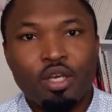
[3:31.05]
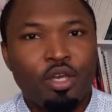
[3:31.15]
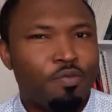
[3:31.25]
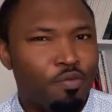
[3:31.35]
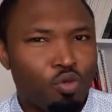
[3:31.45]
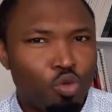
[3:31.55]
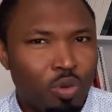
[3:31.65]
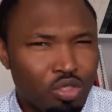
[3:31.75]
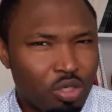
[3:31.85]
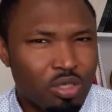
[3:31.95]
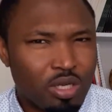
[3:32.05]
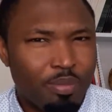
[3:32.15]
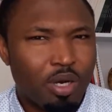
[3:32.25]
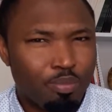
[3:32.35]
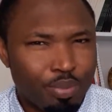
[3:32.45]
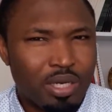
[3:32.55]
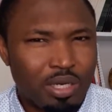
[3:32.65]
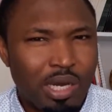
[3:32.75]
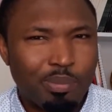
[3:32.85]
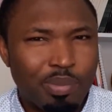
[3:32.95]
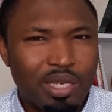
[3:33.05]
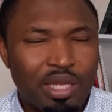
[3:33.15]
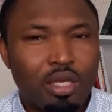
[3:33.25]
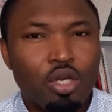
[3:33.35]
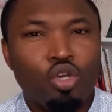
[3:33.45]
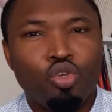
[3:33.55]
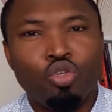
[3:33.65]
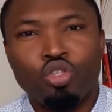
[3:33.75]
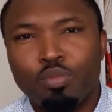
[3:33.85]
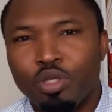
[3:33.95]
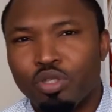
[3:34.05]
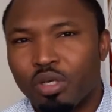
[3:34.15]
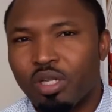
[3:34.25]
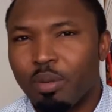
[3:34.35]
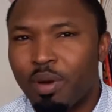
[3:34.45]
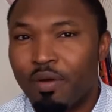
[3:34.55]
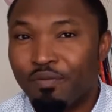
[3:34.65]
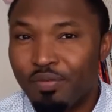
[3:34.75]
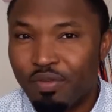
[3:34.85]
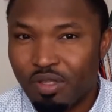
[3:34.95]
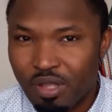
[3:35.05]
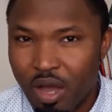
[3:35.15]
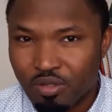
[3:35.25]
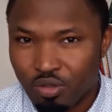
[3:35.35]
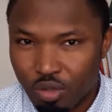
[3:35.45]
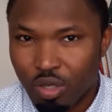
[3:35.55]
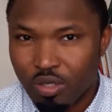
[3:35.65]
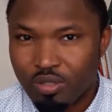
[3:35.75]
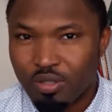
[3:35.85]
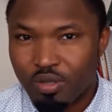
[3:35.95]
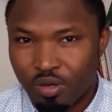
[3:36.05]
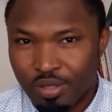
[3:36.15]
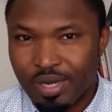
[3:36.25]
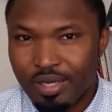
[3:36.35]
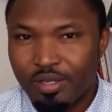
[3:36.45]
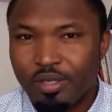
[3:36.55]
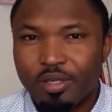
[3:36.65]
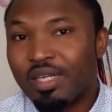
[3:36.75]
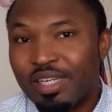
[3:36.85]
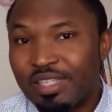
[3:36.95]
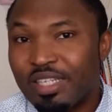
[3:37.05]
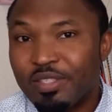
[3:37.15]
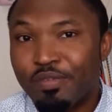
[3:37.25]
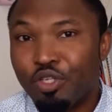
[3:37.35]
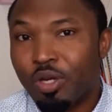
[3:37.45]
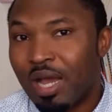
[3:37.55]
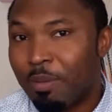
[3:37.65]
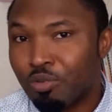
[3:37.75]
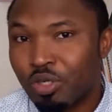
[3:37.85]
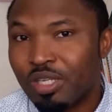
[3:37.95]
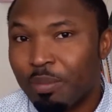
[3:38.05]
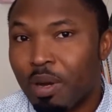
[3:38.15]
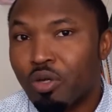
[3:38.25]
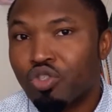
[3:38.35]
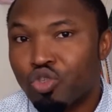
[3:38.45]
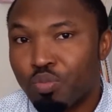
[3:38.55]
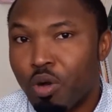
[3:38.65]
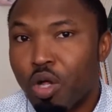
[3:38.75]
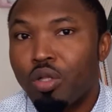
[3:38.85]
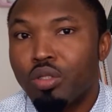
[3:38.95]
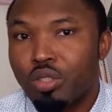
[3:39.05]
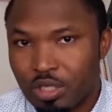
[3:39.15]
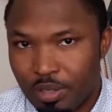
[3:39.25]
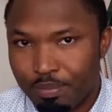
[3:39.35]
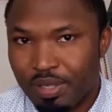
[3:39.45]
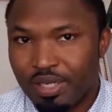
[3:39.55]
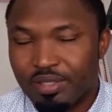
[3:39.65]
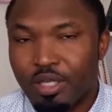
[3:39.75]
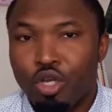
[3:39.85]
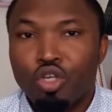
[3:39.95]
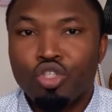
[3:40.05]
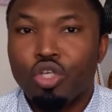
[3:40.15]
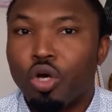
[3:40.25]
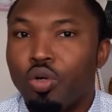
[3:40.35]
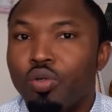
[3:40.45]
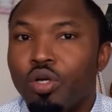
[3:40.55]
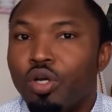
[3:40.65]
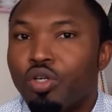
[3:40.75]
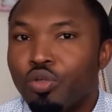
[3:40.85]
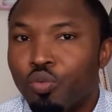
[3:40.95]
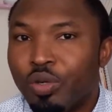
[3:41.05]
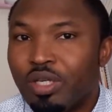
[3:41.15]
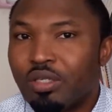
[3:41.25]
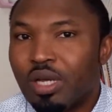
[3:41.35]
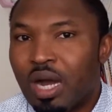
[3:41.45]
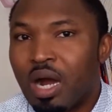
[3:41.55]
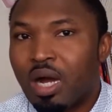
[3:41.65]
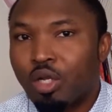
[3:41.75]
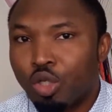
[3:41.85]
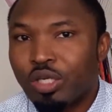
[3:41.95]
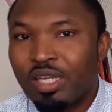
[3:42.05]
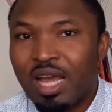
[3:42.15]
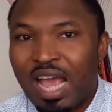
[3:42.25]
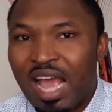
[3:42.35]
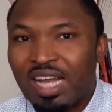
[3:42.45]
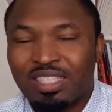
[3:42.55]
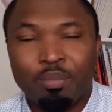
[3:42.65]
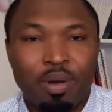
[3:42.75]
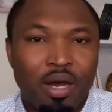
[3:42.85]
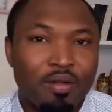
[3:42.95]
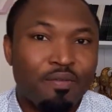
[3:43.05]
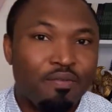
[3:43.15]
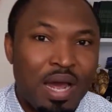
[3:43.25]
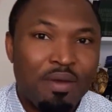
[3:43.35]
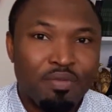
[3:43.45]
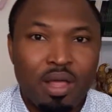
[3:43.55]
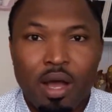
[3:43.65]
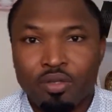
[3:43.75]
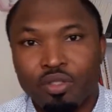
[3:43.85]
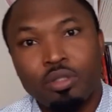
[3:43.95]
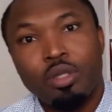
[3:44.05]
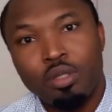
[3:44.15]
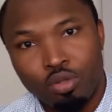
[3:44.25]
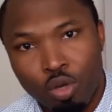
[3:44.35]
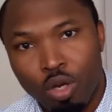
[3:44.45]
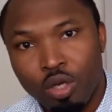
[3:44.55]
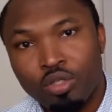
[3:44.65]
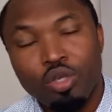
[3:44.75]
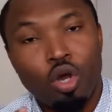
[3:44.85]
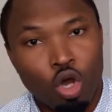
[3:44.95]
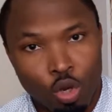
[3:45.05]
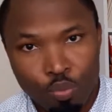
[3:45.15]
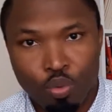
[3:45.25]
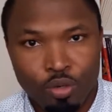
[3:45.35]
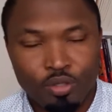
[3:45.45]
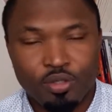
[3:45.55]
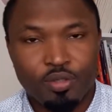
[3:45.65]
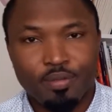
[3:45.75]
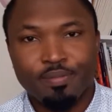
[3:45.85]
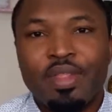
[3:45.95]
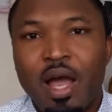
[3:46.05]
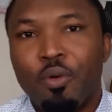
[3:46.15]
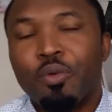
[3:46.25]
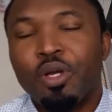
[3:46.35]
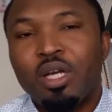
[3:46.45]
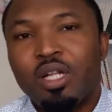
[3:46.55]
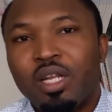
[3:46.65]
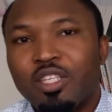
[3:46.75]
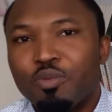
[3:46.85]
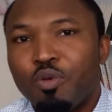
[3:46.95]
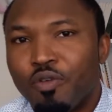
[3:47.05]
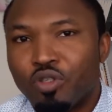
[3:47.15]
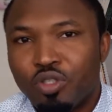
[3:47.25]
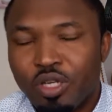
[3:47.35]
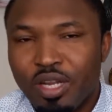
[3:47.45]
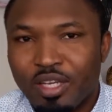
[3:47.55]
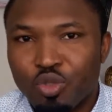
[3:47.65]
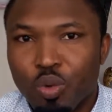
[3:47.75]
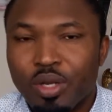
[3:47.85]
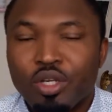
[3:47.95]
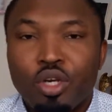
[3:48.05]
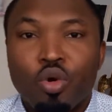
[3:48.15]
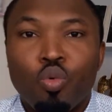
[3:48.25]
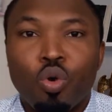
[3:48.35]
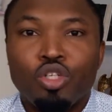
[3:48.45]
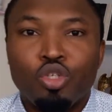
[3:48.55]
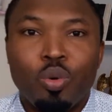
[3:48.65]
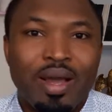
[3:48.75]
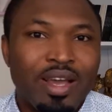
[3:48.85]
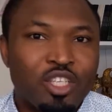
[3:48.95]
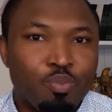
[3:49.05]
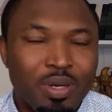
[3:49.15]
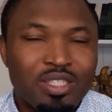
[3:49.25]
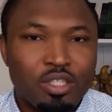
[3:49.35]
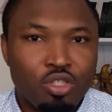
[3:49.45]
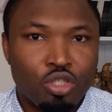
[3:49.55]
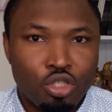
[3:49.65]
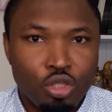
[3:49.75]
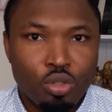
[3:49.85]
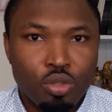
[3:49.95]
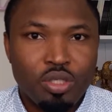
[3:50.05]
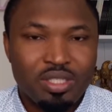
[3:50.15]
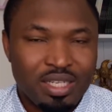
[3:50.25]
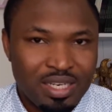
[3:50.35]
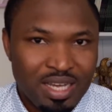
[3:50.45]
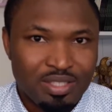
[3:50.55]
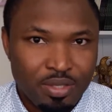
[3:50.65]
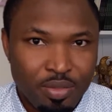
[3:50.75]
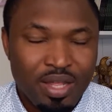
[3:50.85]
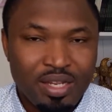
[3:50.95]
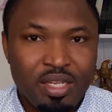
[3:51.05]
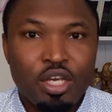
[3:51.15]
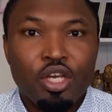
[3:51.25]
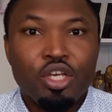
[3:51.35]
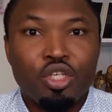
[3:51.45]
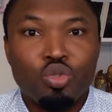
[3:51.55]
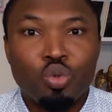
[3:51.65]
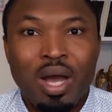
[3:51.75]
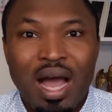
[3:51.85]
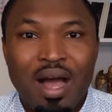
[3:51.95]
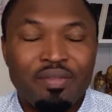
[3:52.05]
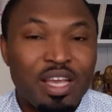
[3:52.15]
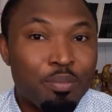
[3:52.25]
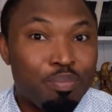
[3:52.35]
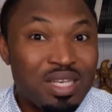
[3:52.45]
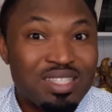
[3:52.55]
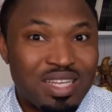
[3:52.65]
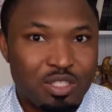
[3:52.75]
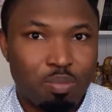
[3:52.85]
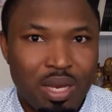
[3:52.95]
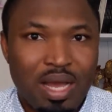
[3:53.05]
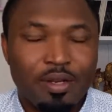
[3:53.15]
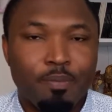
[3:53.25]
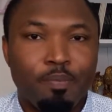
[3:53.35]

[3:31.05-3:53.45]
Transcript: If you are talking about big company, you should be talking about $50,000, okay? But in this video, I'm talking about small companies. So we are looking at about $5,000 upwards. Now, let's move on to the next one. What you are expected to do, the next thing, is to have a business plan.